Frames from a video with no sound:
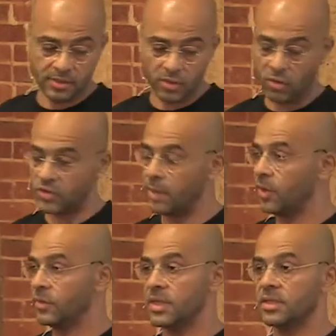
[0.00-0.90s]
knows
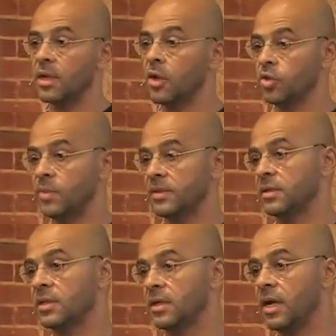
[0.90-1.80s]
about this a lot
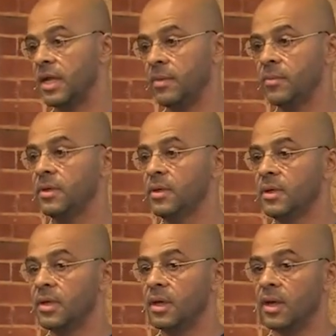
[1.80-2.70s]
better than I am.
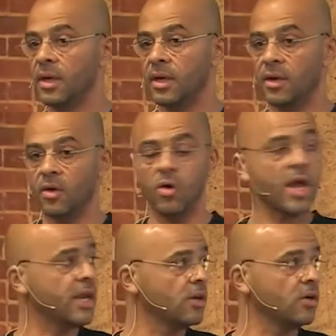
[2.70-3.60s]
All
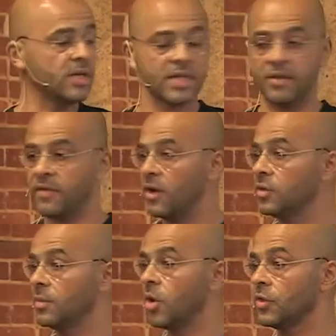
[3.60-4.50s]
I know is I
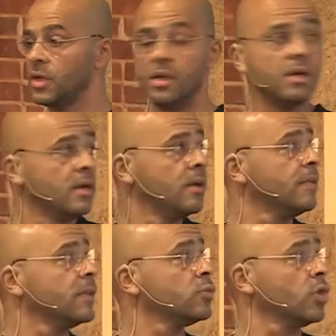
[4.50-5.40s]
found the model
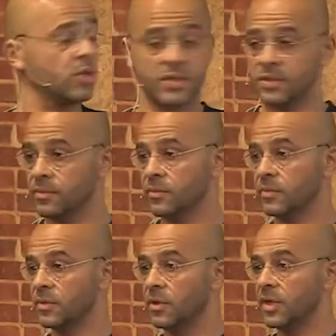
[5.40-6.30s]
that works.
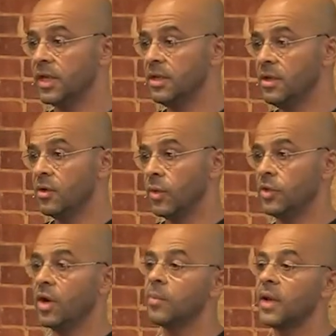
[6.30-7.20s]
Okay, when
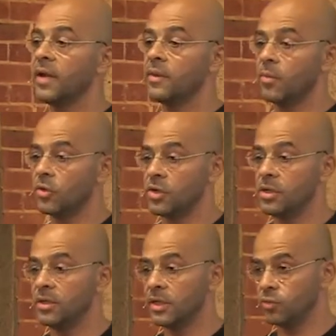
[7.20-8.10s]
you apply the
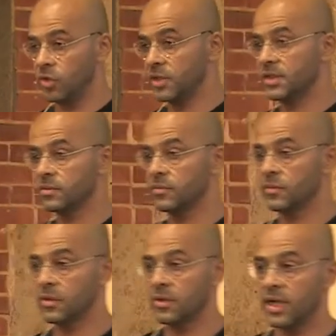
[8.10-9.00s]
model, it works,
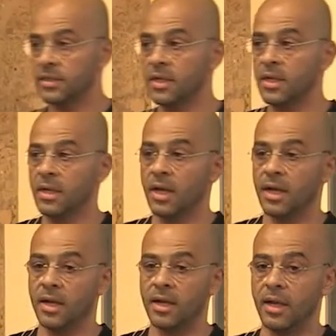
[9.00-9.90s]
right?
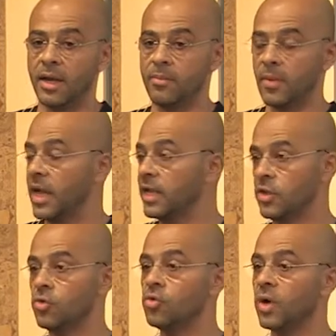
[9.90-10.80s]
I'm like
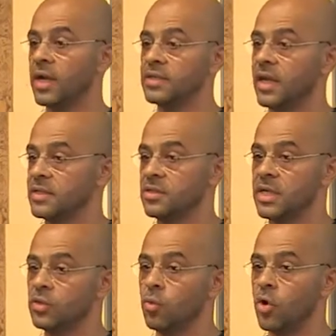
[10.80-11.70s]
you, a
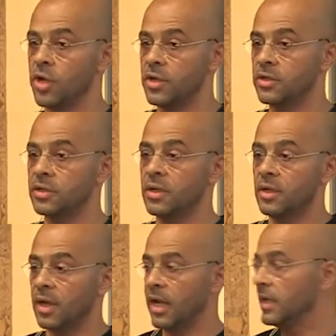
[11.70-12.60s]
street warrior.
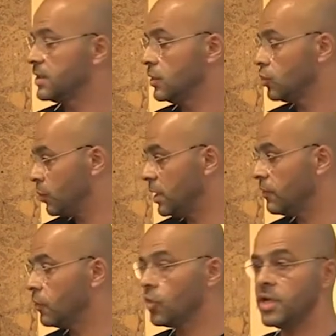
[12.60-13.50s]
I listen to Pink
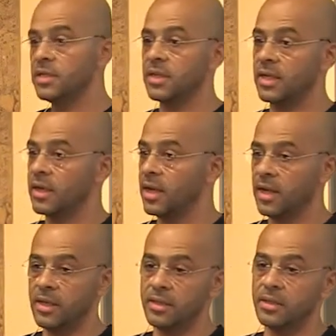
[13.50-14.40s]
Floyd, and
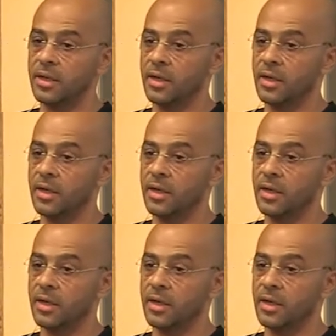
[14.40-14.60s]
I